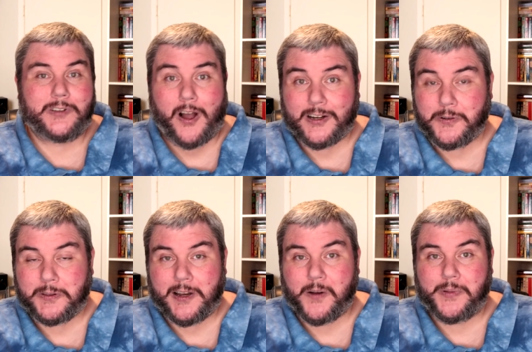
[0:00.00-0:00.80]
talk to a
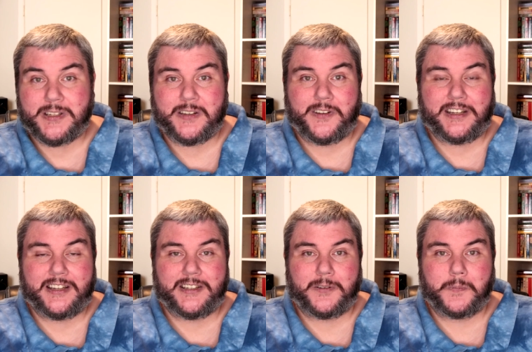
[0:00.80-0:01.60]
therapist if you
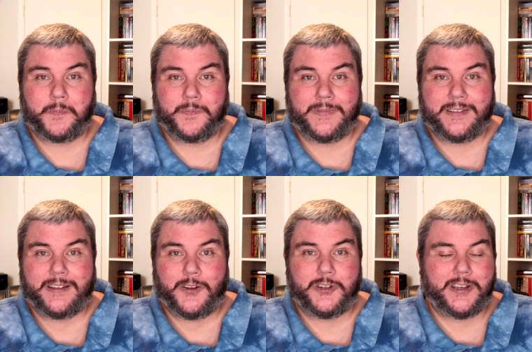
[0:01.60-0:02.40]
need to.
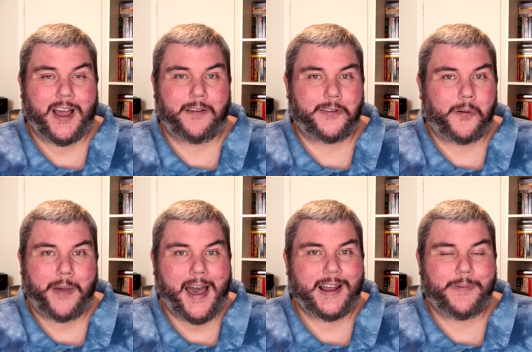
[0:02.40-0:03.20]
You should not feel
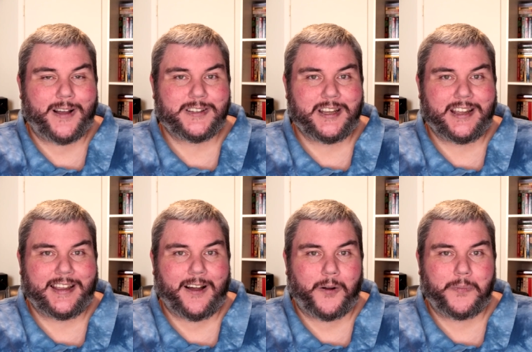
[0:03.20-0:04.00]
bad about
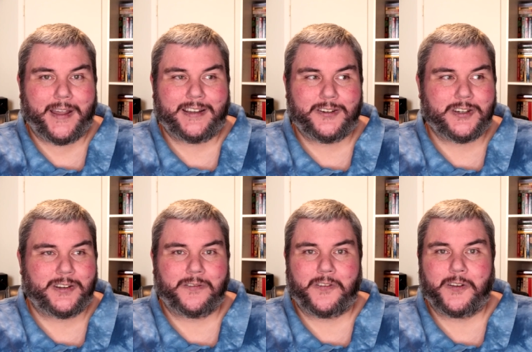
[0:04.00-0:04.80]
seeking help, and you
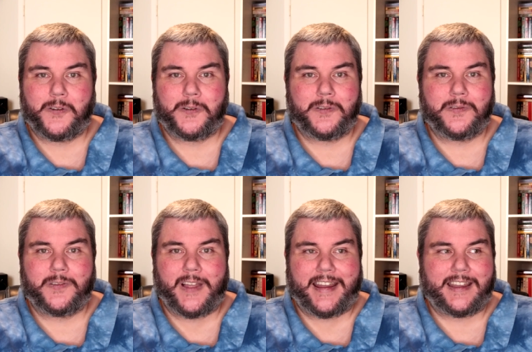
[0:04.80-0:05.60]
shouldn't feel
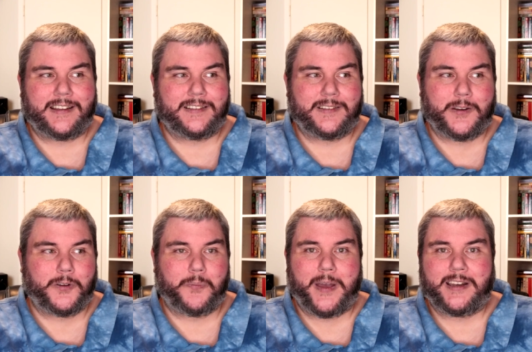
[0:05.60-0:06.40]
like
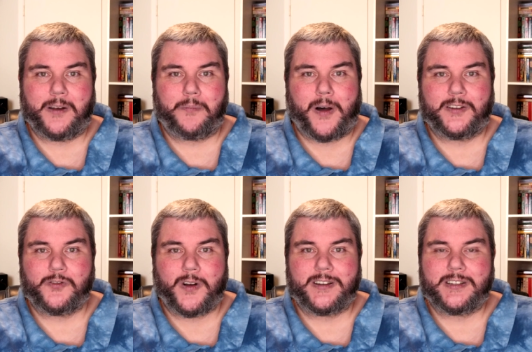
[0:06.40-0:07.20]
you're dependent upon
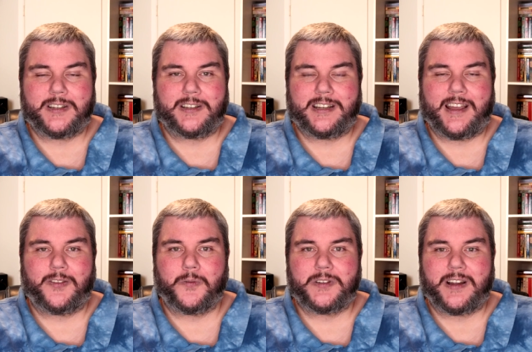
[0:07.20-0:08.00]
drugs to, to get
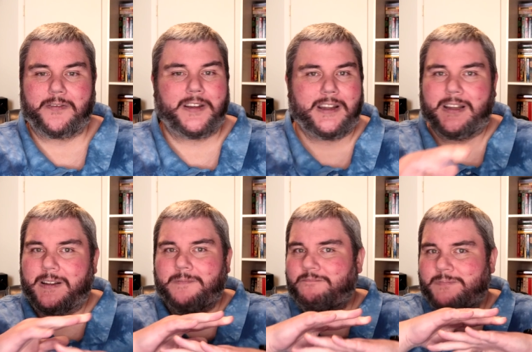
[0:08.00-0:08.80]
through stuff.
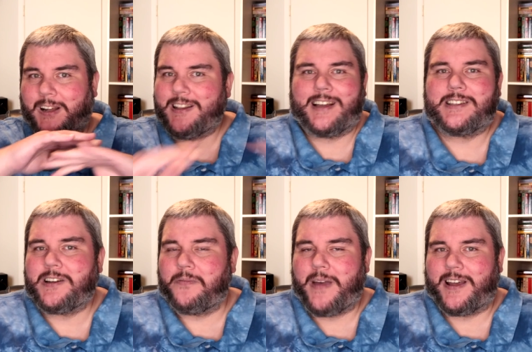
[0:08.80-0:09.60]
None of that
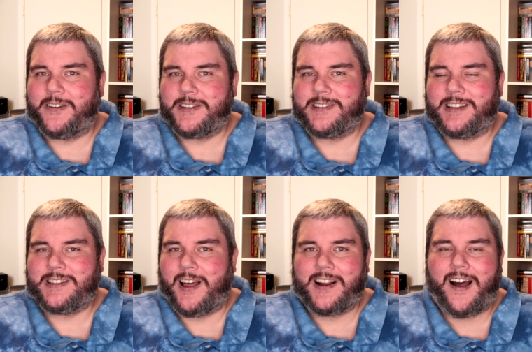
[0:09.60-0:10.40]
stuff matters.
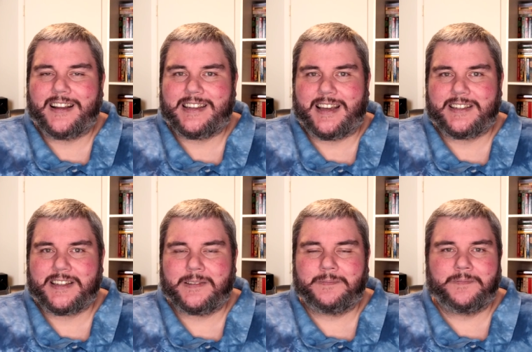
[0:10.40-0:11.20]
It's not a
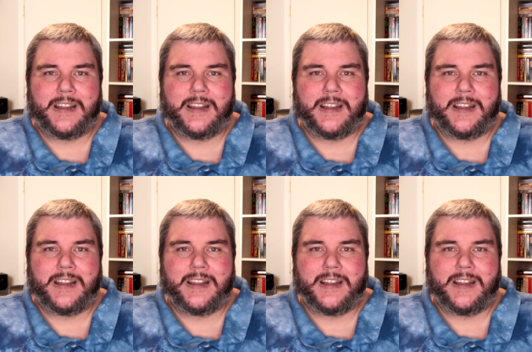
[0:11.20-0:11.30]
contest.